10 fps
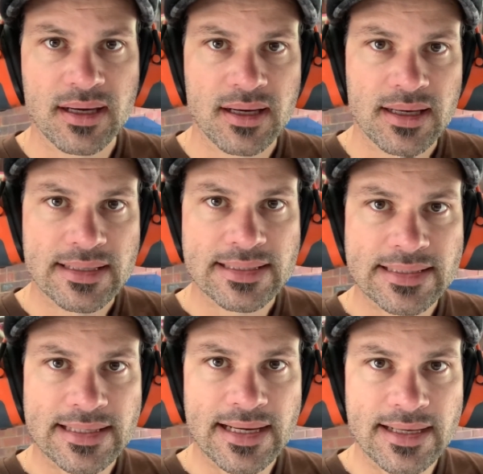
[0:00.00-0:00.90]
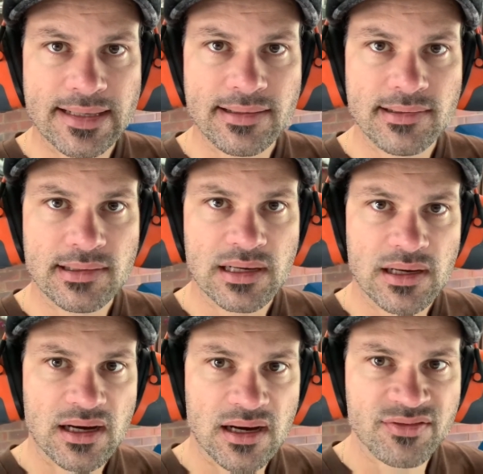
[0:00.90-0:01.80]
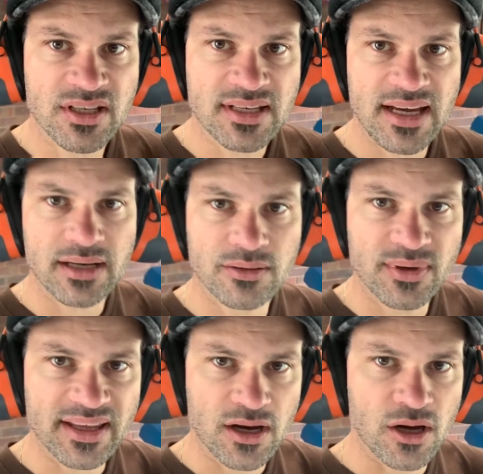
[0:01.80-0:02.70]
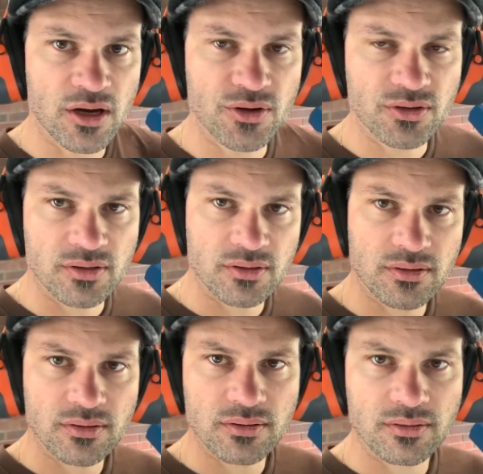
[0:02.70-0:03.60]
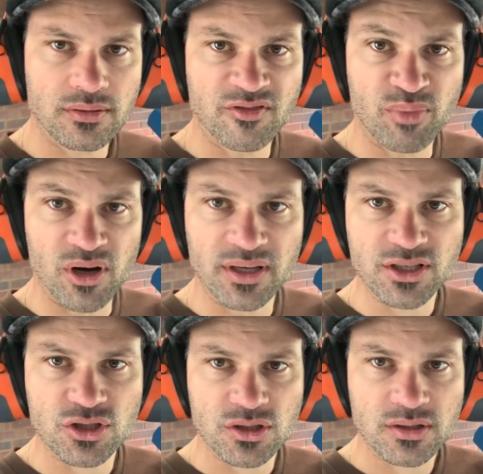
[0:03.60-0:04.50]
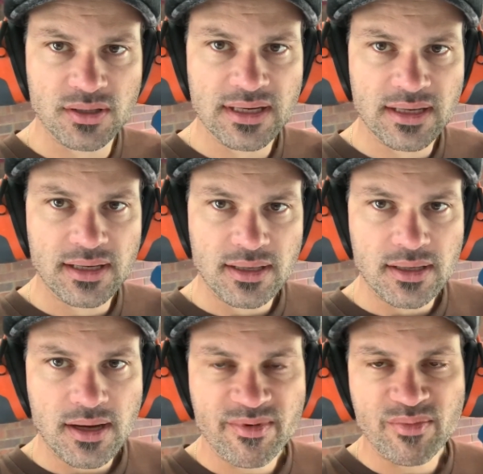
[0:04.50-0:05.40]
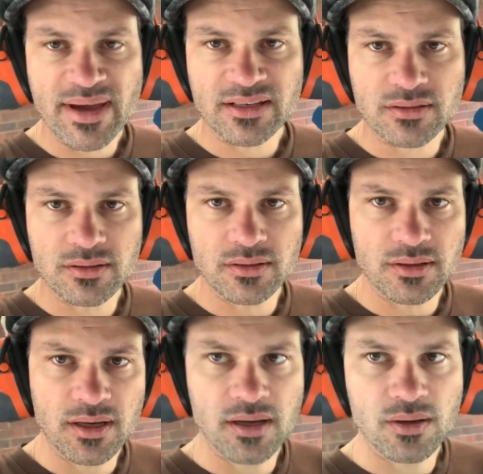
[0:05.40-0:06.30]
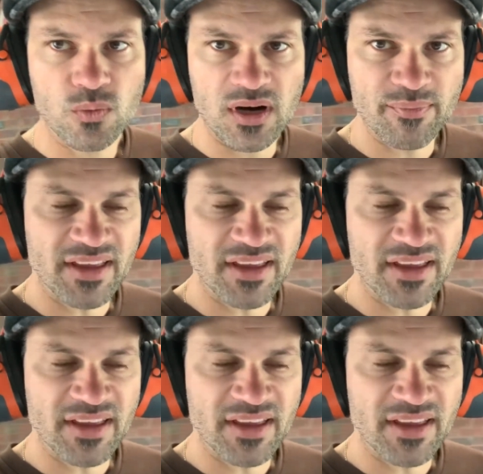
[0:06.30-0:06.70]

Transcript: So I've just hit it with a coat of polish. I'm about to wipe that